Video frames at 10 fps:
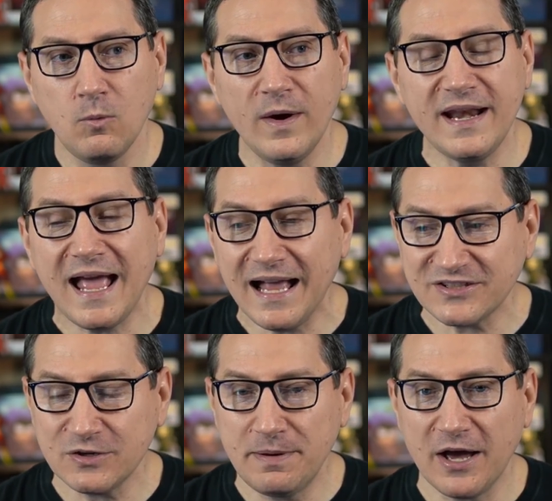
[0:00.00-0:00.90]
When
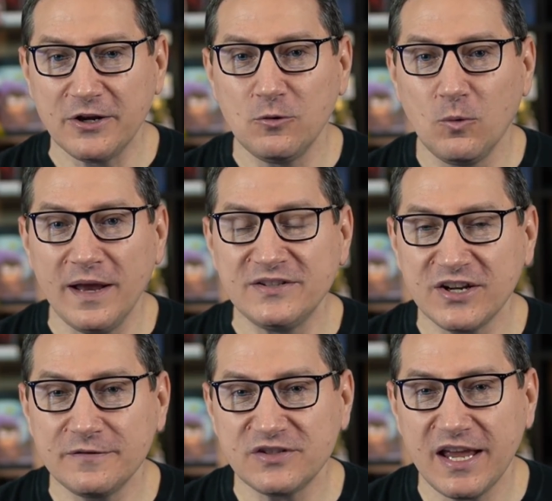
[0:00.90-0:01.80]
asked about it,
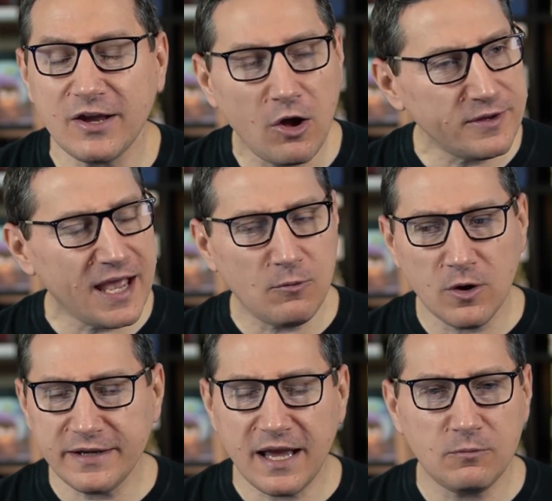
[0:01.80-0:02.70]
instead of saying, oh
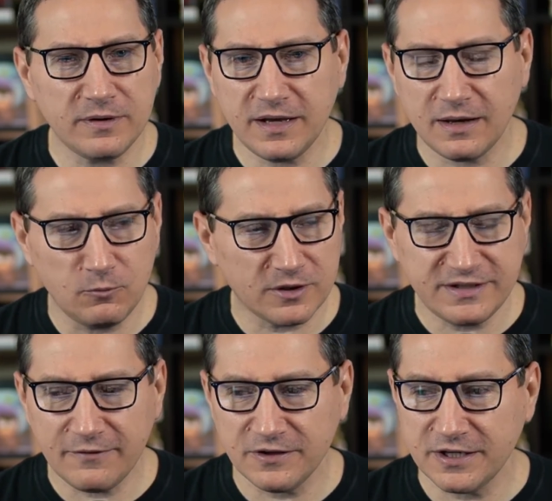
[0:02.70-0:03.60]
yeah, we're
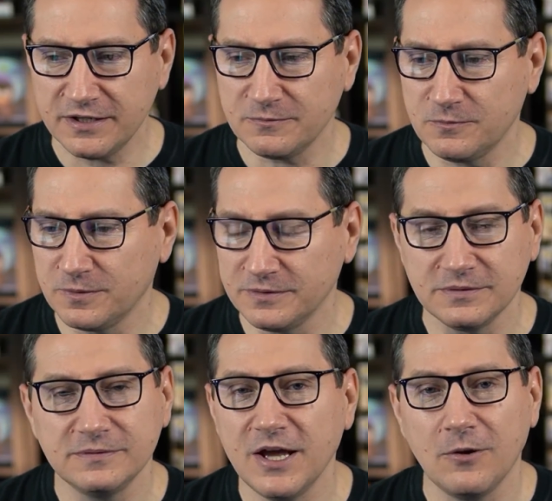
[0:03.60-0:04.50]
definitely
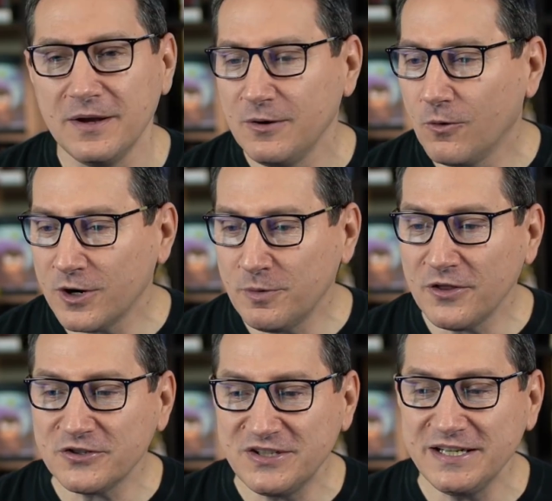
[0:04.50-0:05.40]
gonna, no, Warner
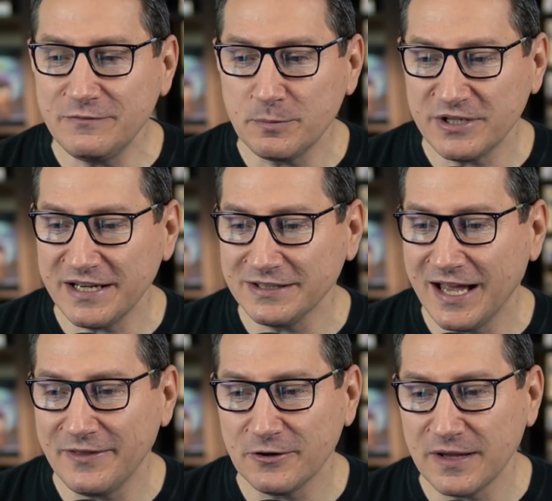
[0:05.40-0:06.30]
Brothers didn't even pretend
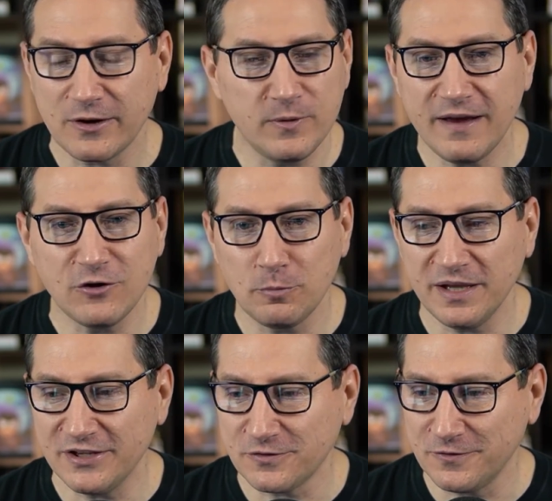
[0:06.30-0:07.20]
to lie. They're like, we have no
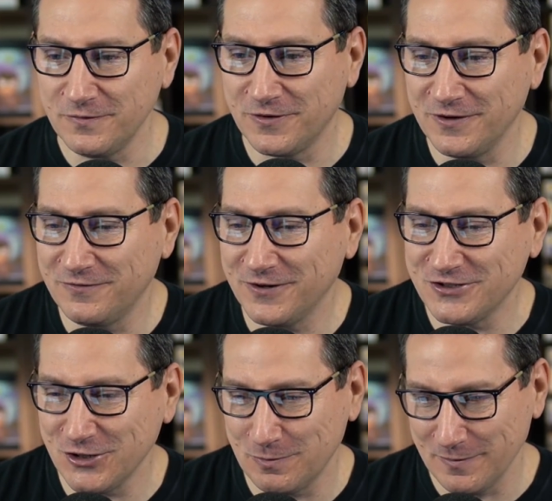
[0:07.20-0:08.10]
plans
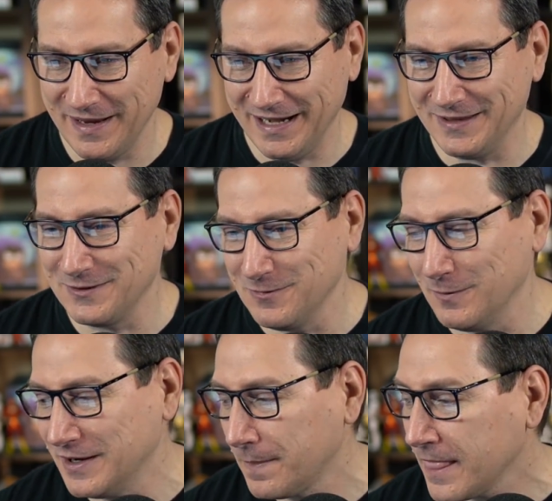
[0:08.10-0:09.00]
for Superman at the
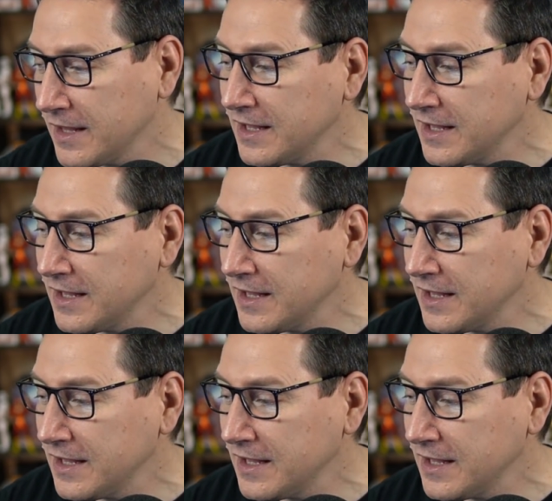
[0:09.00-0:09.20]
moment.